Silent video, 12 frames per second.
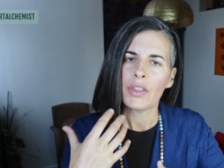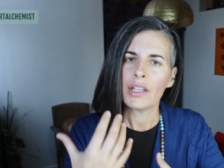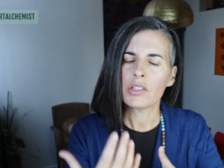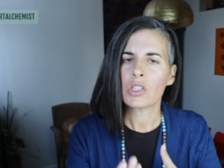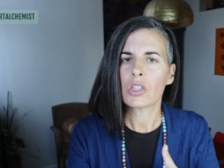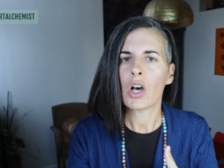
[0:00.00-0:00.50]

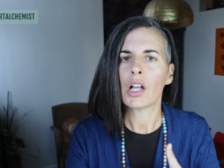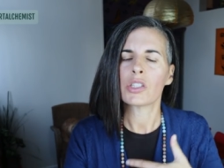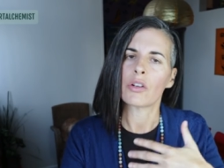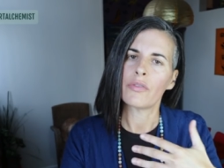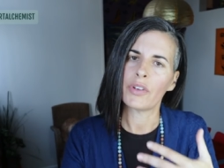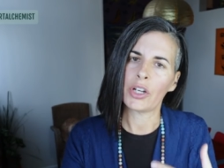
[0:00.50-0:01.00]
These
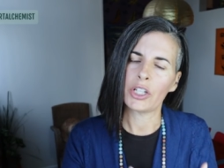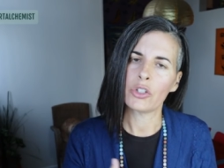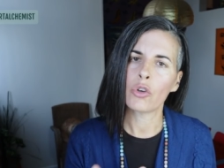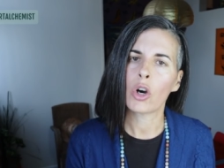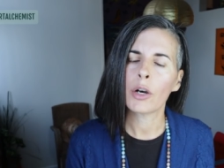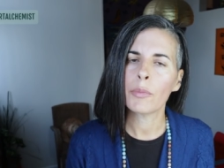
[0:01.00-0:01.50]
thoughts are very
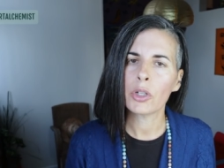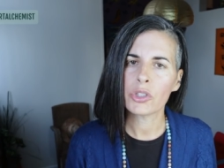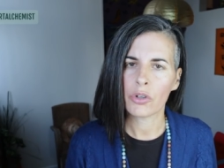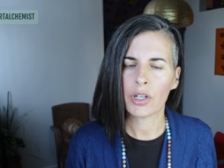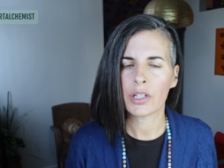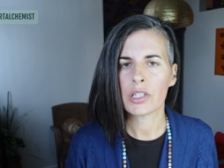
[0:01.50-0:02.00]
normal
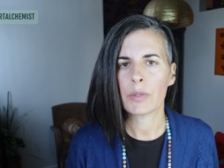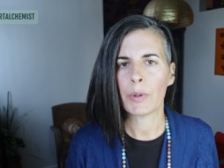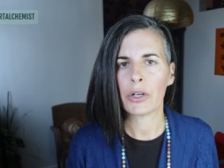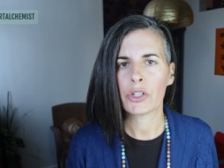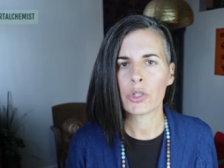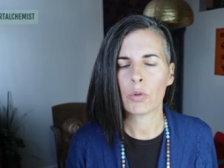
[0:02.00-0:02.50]
during a
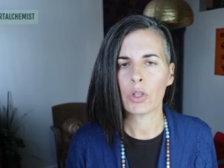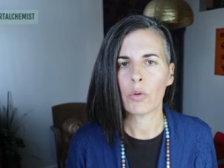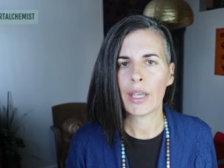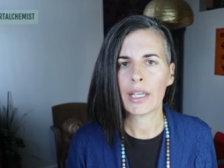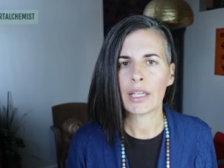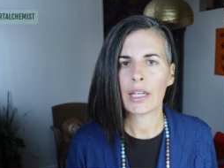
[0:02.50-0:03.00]
spiritual
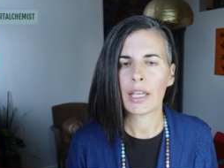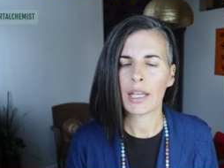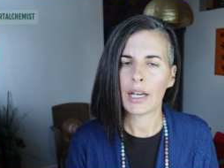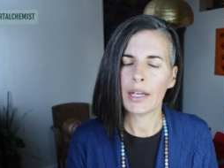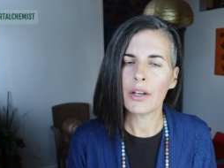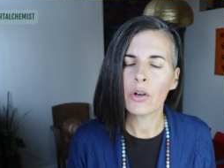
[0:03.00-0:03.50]
awakening
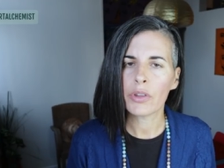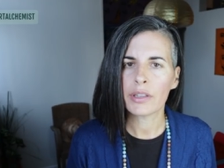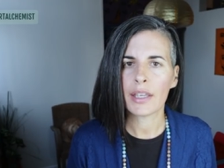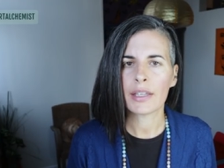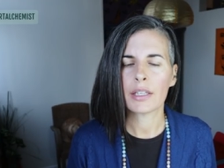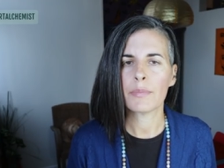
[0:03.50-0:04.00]
and I know
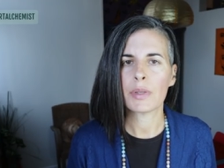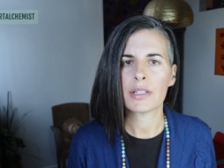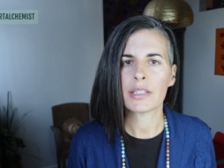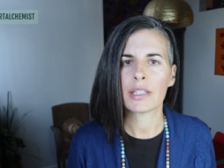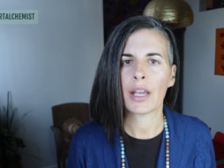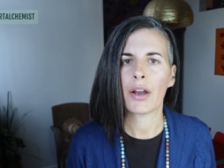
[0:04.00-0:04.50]
that they can
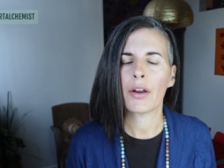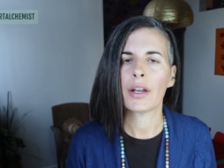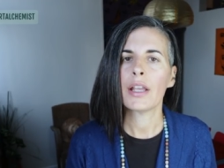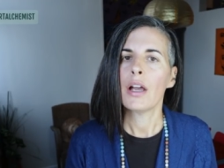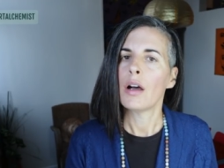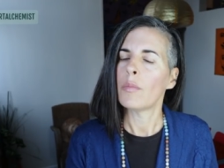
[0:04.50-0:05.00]
be
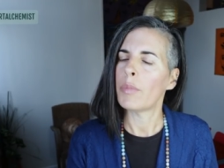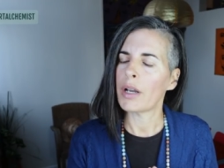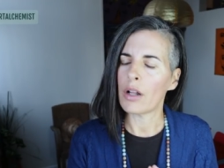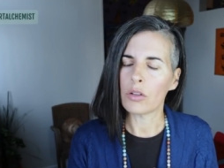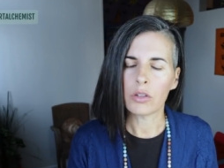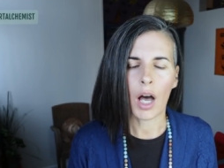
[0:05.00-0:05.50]
scary,
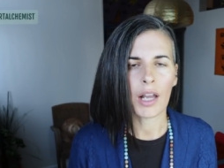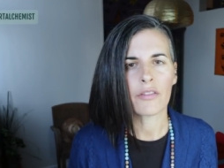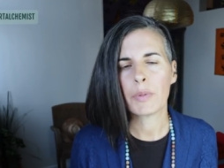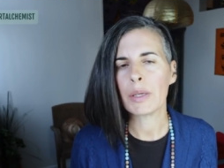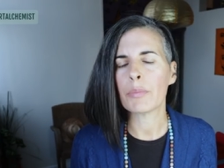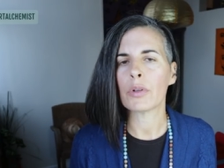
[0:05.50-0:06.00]
but a lot
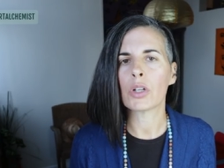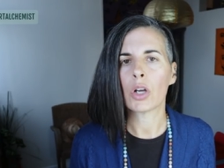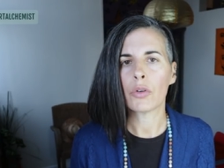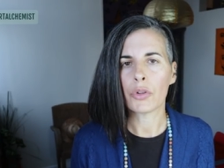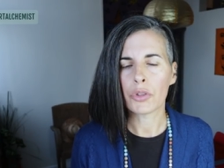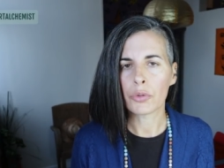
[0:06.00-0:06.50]
of people
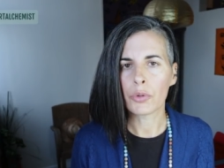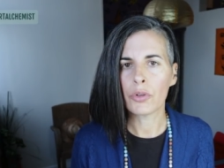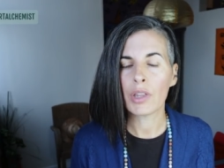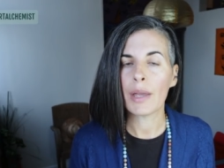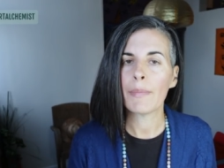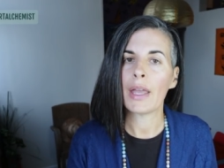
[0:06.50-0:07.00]
go
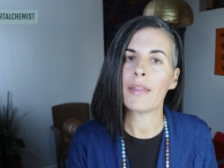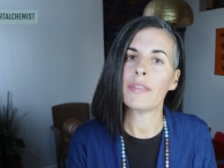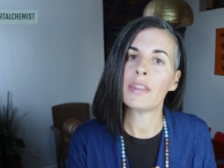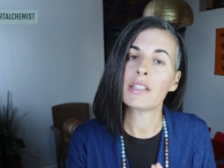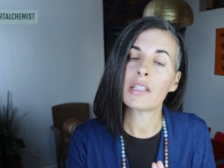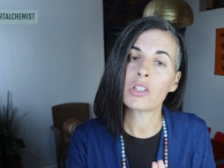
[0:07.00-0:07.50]
through them
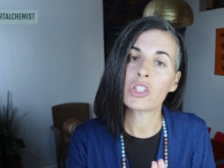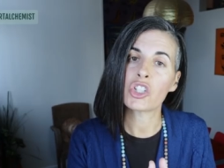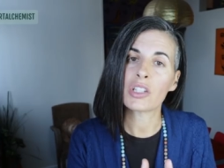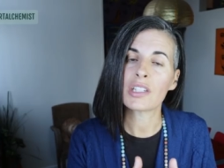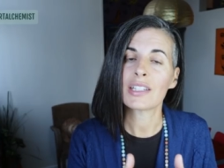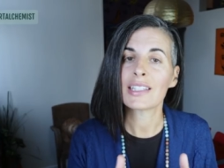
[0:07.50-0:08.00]
and this is
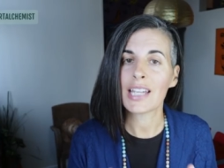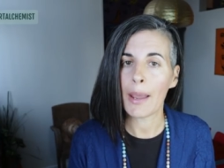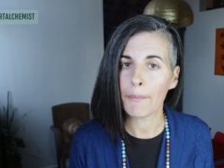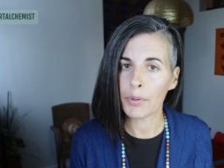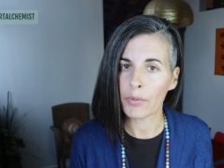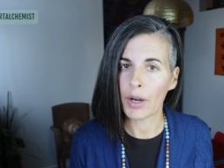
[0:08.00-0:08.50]
just
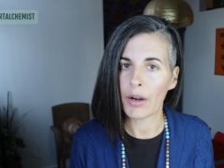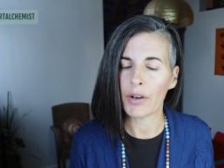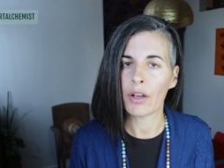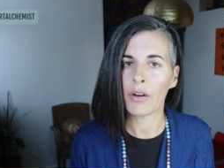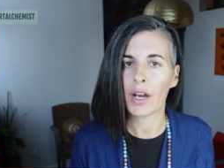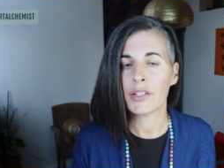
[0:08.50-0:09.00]

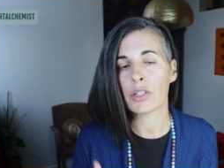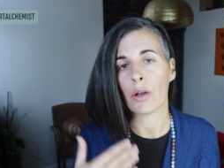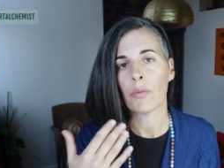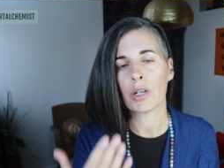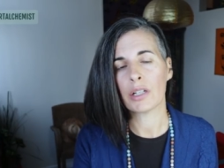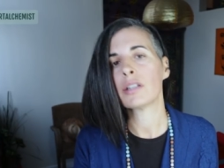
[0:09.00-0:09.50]
temporary, all right? So
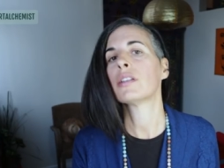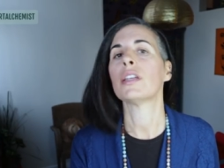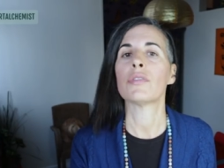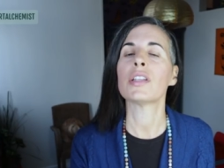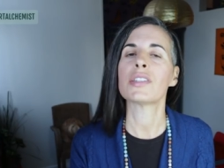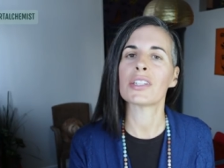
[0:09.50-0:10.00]
I wanted to
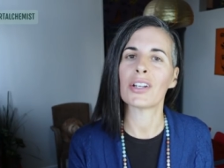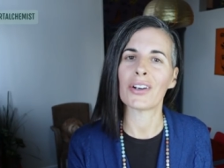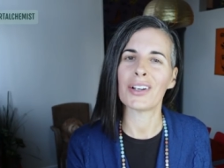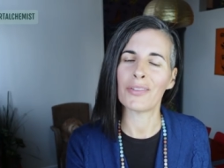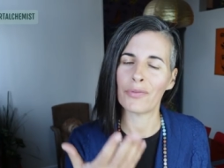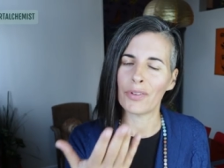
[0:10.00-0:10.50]
leave this
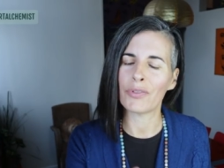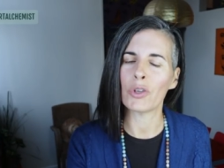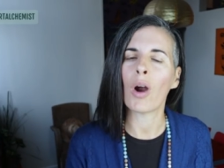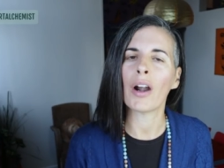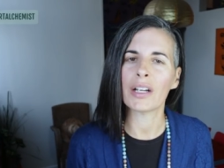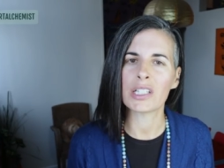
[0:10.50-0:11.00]
here if, if
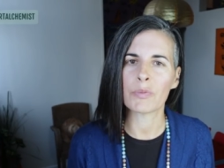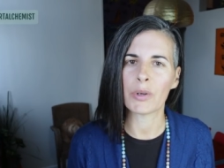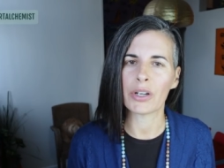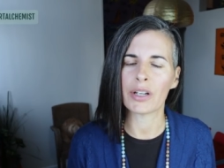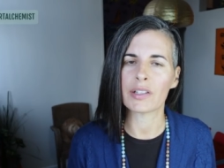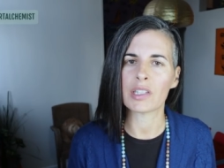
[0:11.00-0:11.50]
you are
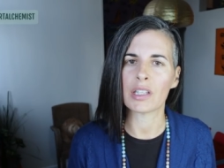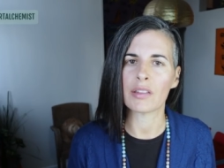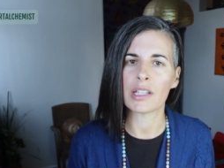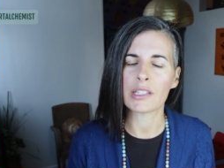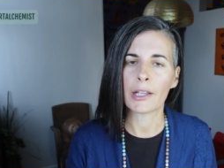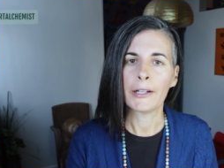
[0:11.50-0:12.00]

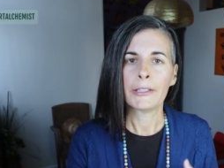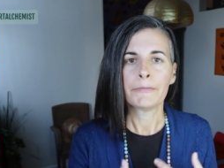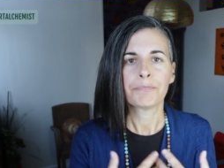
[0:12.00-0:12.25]
experiencing this.